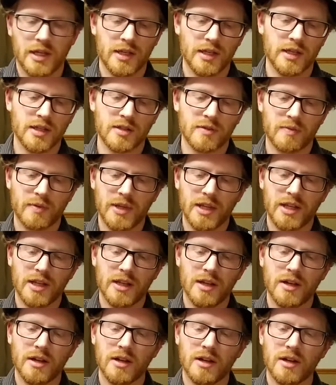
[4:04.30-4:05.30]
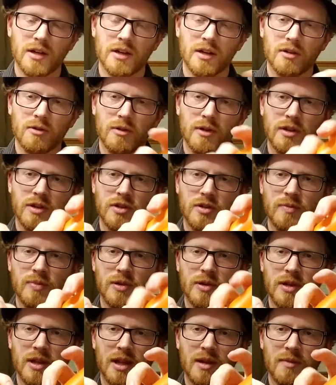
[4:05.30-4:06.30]
is we are going to
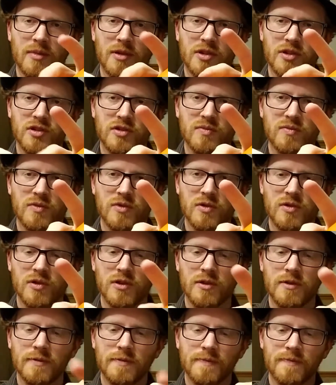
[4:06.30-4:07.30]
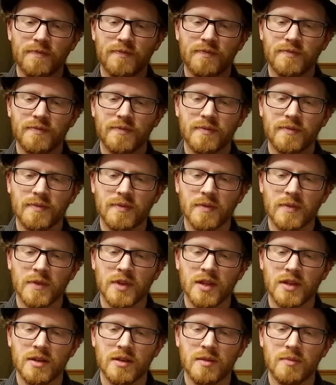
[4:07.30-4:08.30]
put a bunch more
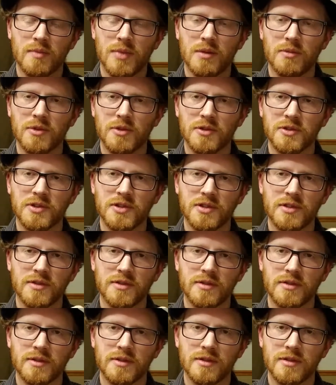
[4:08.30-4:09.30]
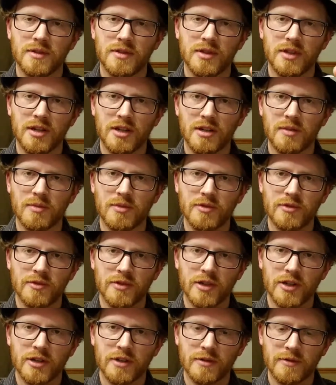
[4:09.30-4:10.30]
bubbles in our balloon
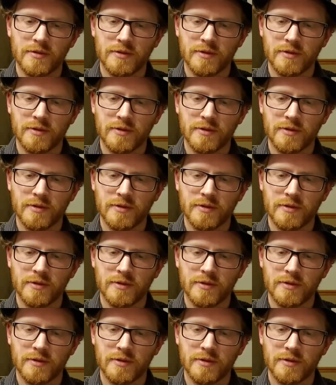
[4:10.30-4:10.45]
here.